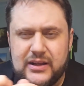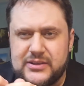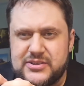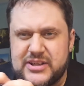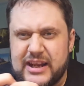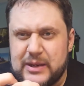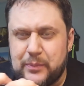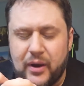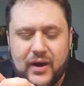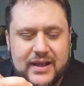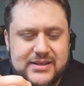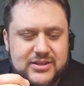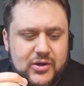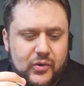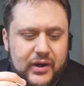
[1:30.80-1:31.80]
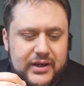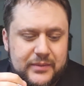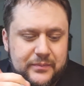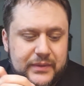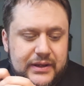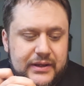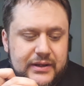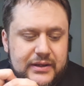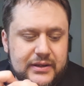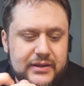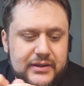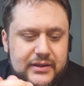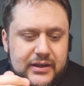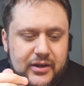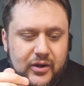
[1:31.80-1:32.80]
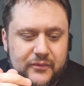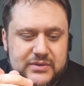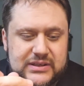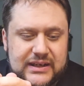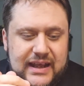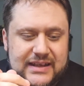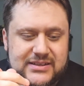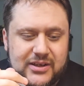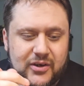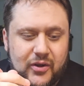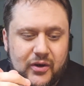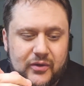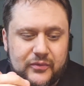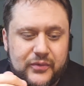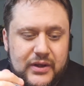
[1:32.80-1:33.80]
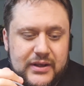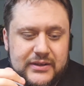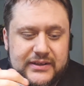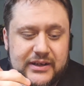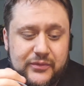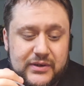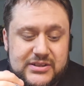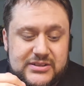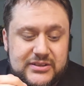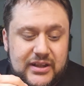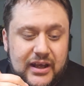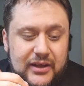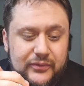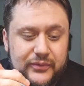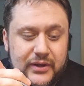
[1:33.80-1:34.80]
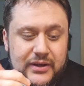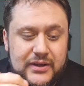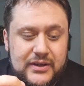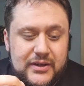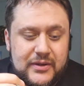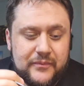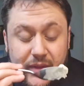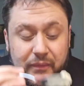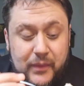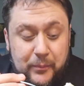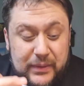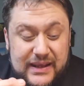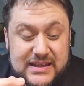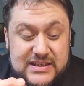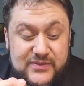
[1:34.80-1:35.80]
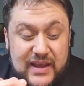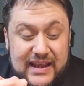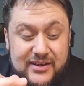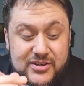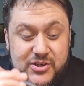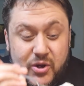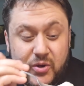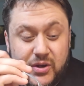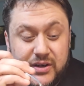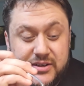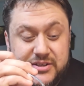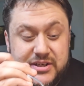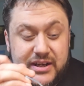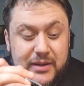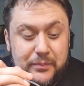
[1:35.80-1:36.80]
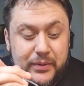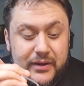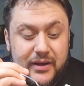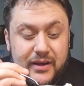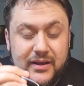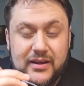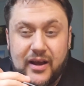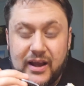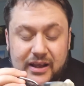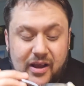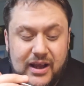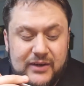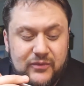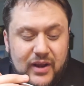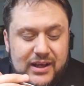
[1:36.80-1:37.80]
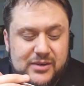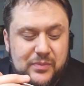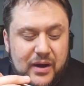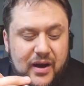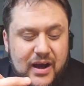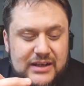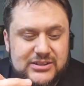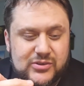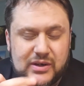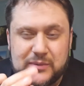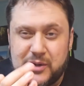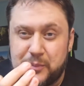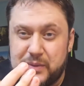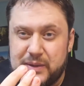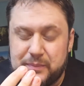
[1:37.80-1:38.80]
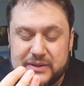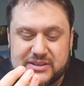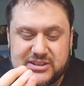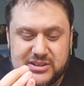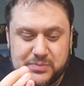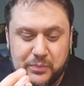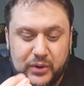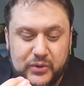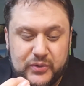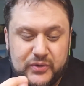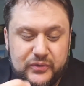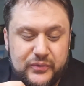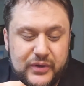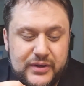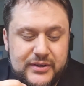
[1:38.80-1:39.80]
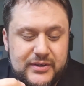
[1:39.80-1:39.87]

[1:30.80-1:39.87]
cheap ice cream. It obviously has a lot of different stuff. I'm not the biggest fan of chocolate chip. I kind of like my ice cream to be a bit smooth,